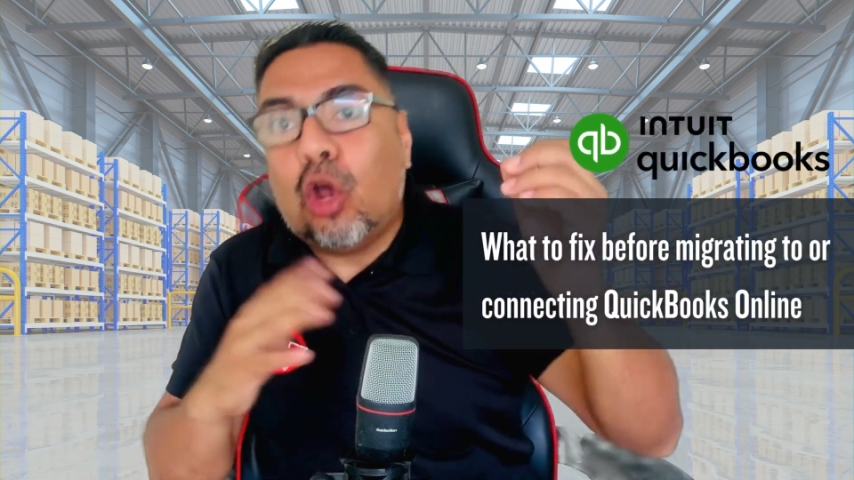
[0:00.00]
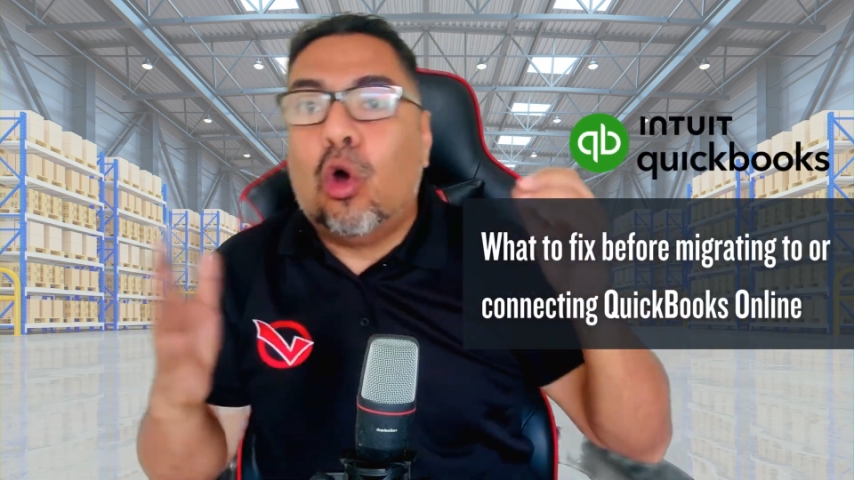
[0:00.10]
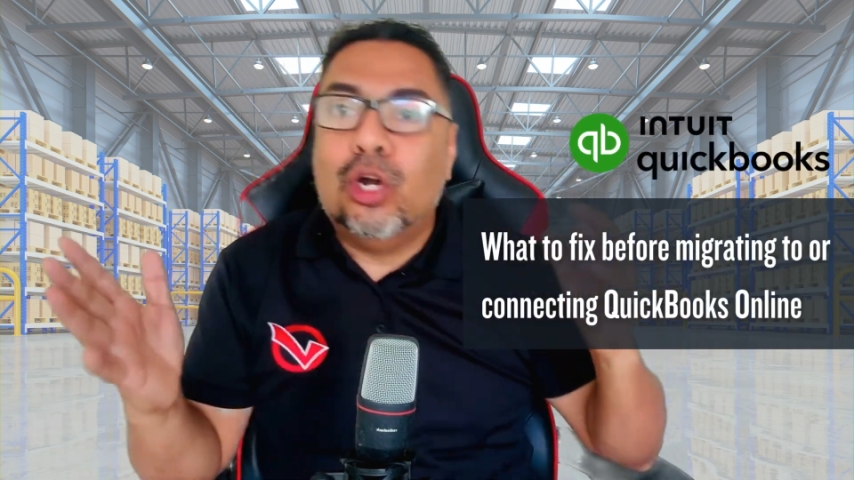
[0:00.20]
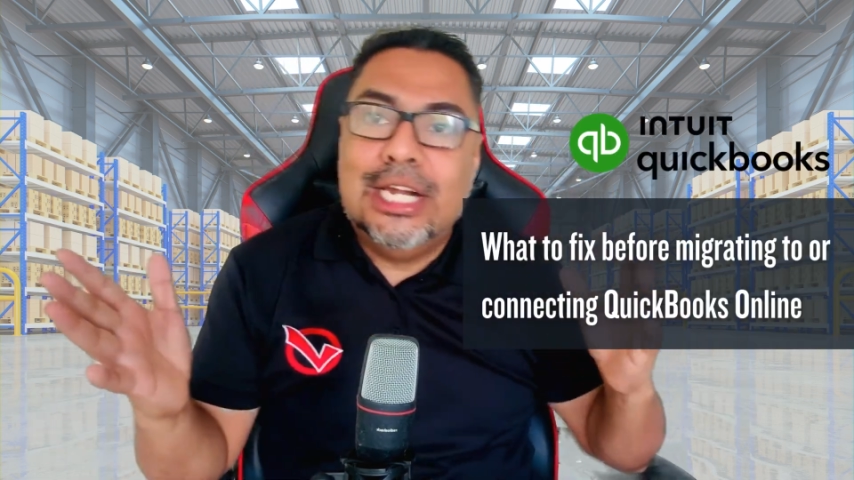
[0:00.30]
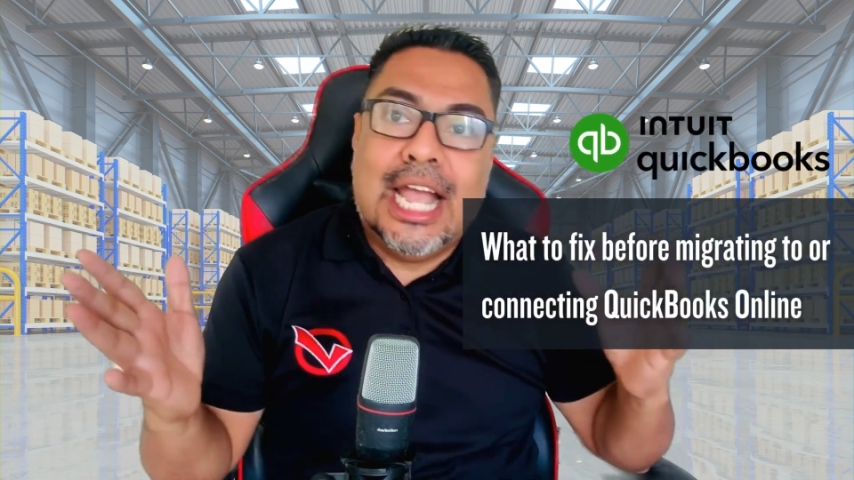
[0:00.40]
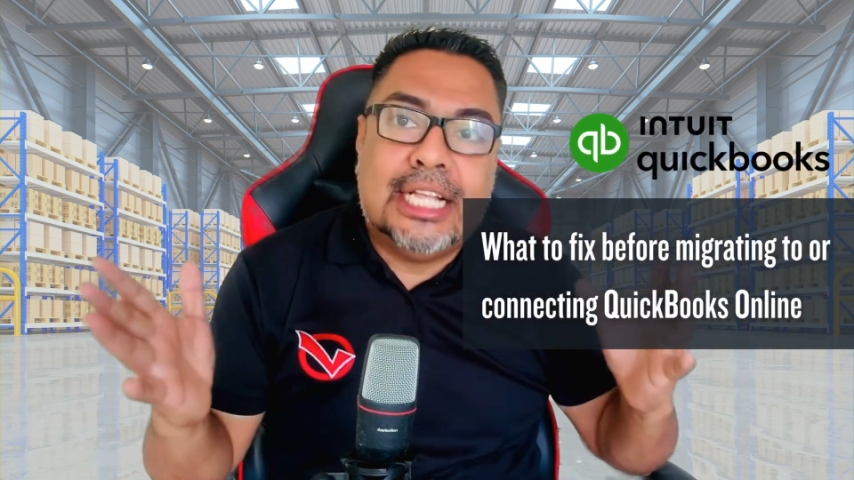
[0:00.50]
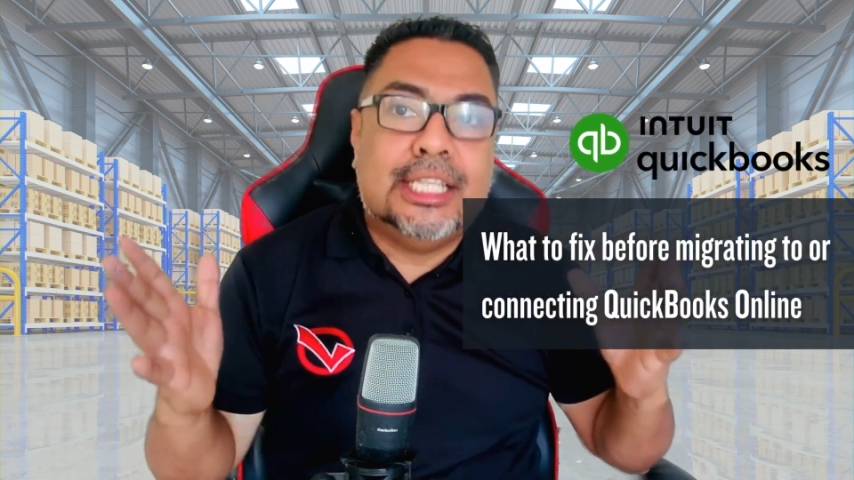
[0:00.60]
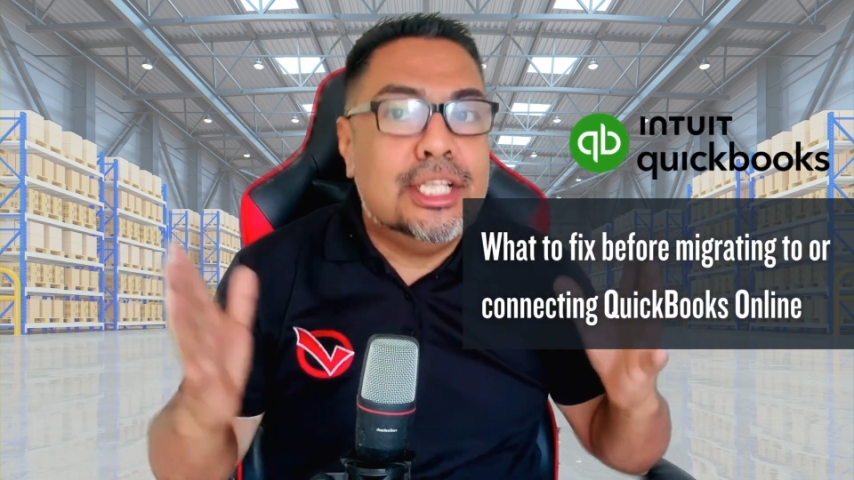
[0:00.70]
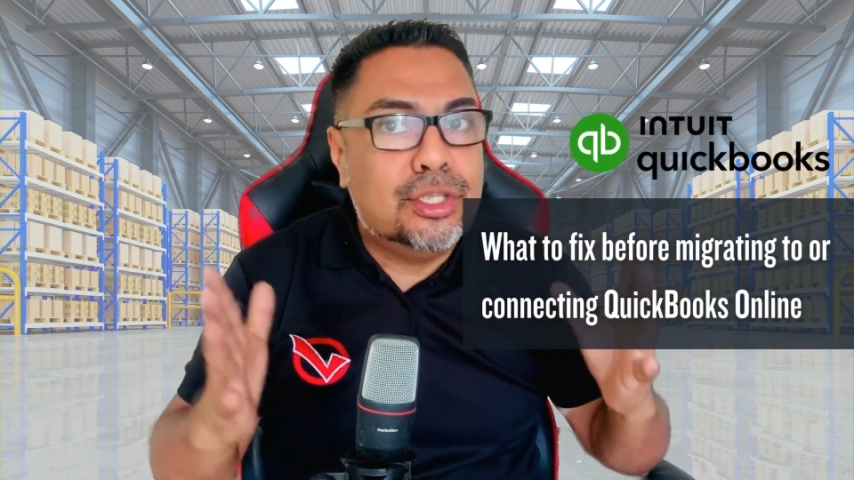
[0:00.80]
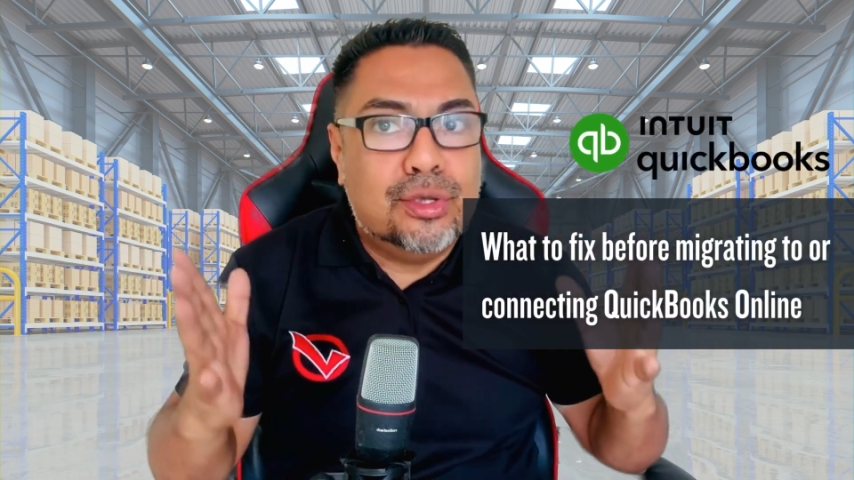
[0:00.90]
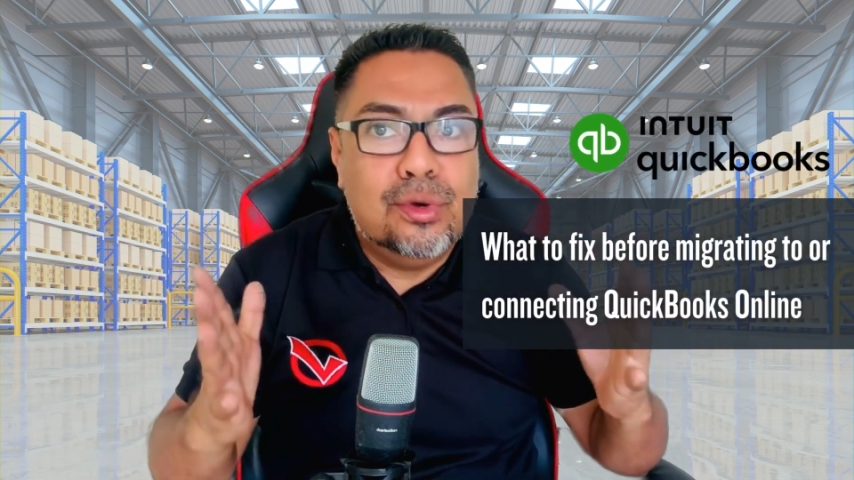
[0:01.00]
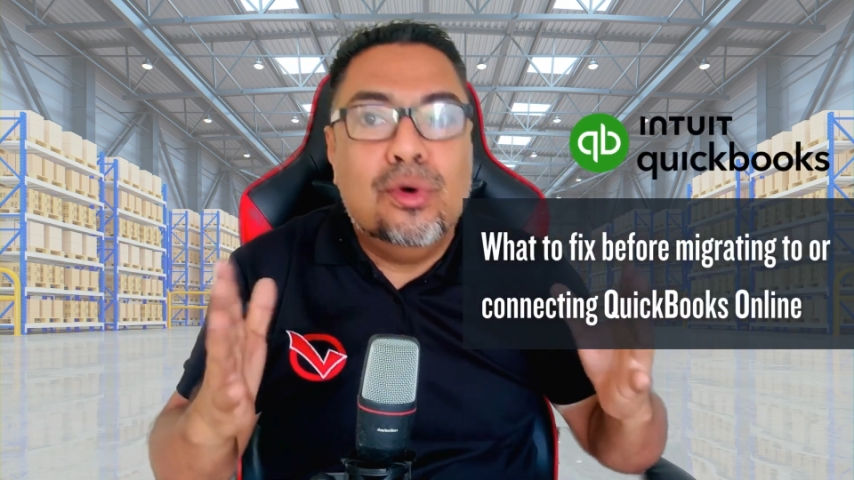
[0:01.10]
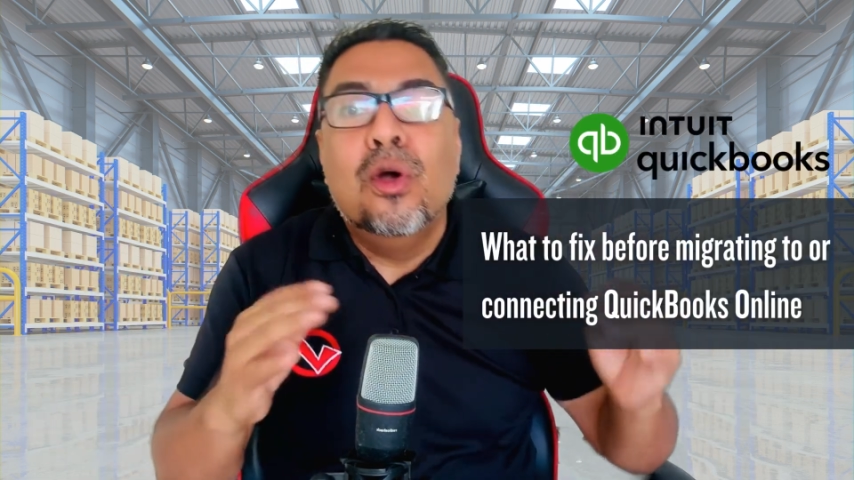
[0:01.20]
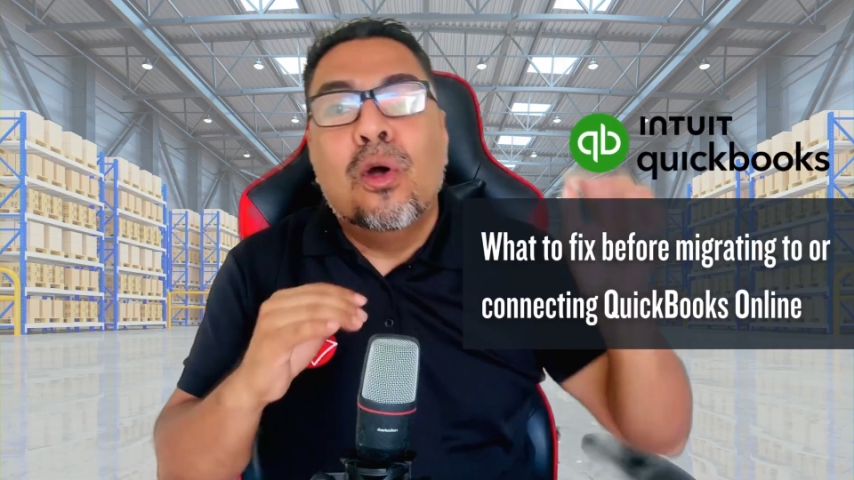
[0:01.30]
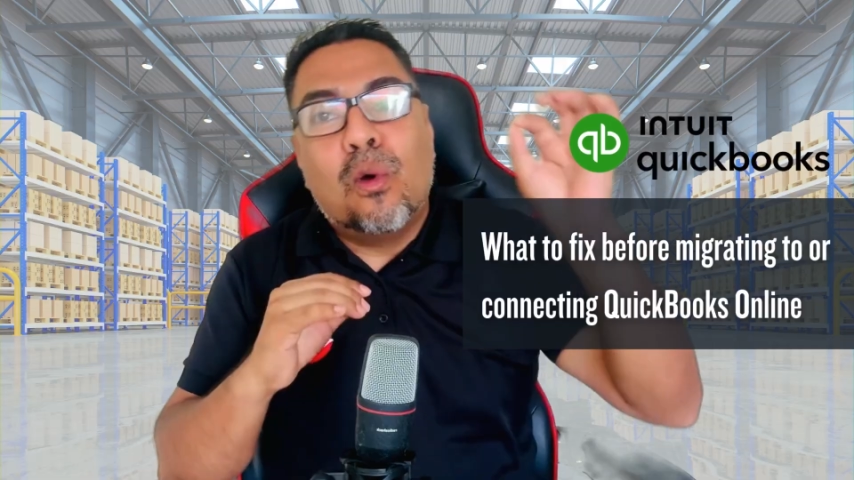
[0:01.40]
connecting
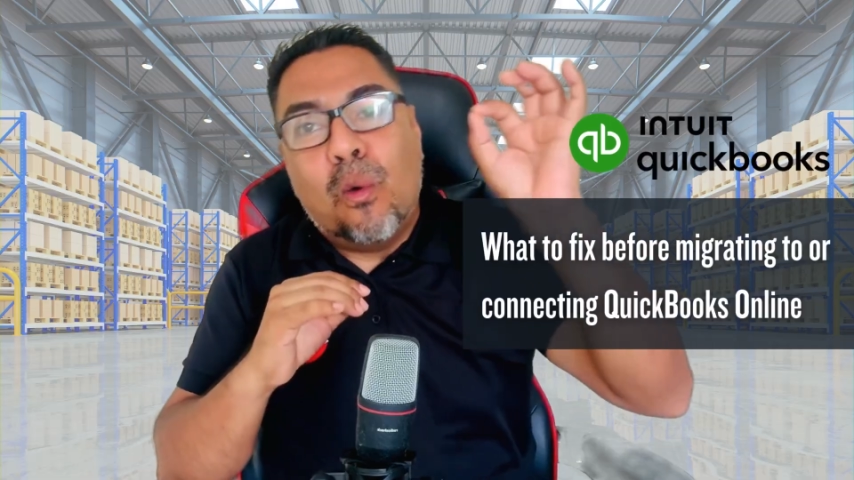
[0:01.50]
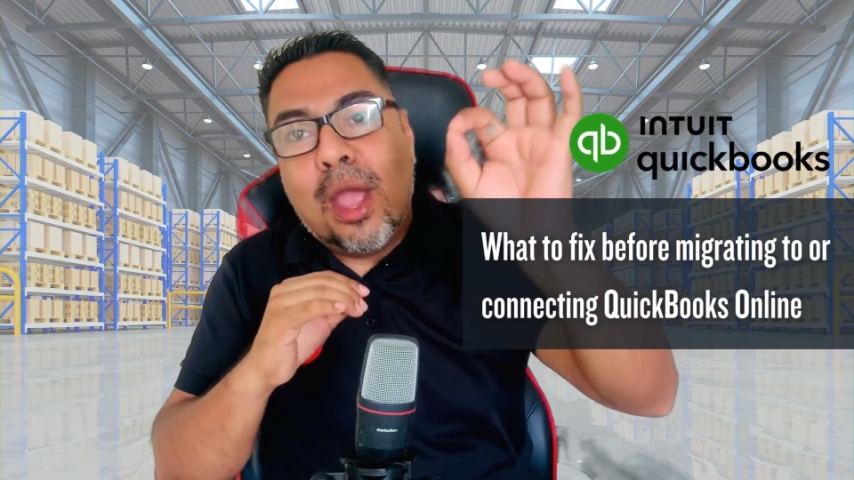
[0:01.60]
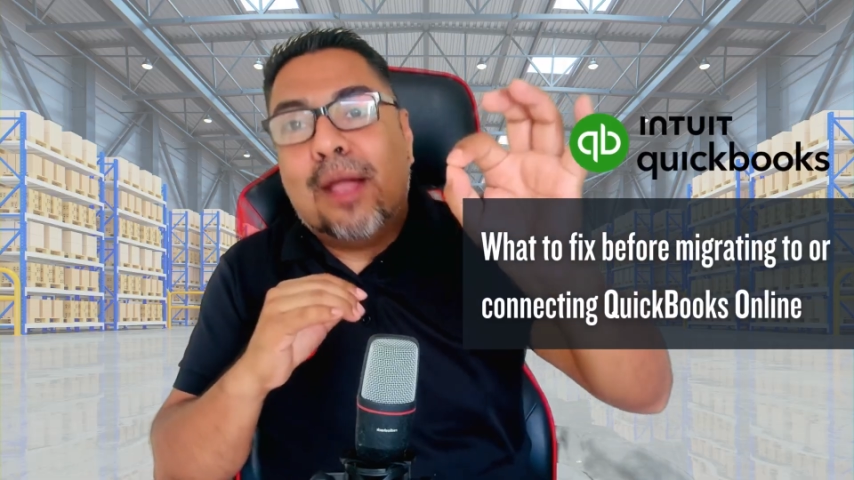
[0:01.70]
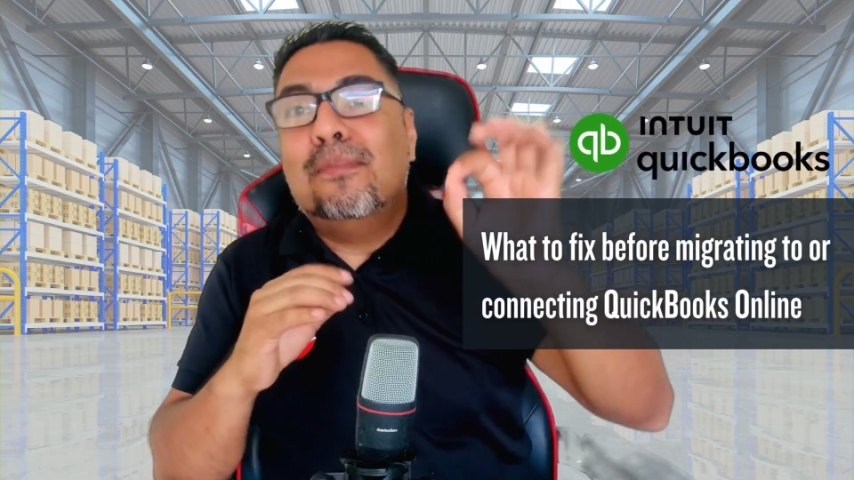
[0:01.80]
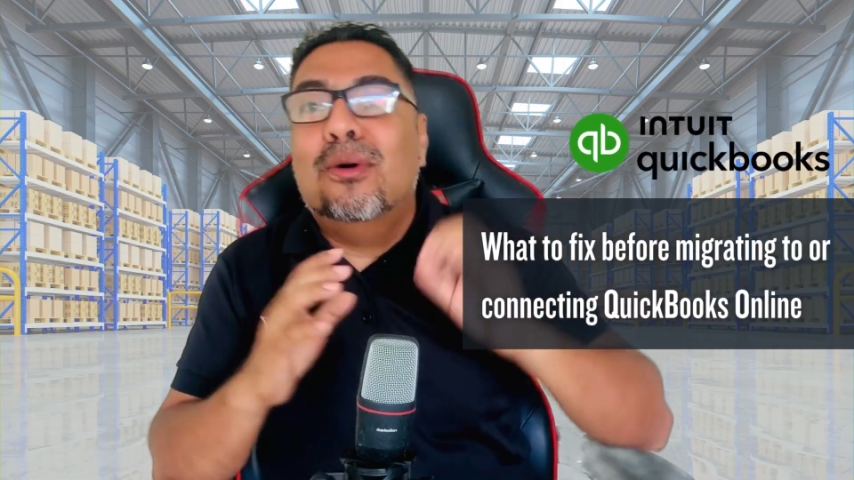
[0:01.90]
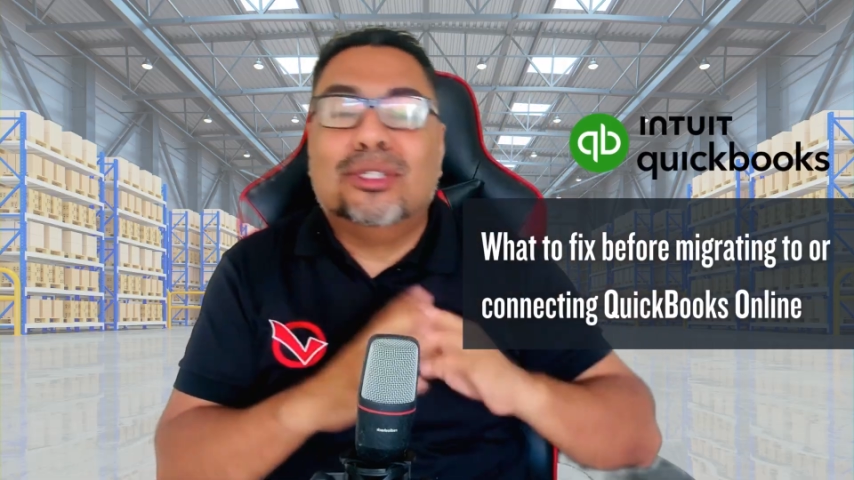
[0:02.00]
to QuickBooks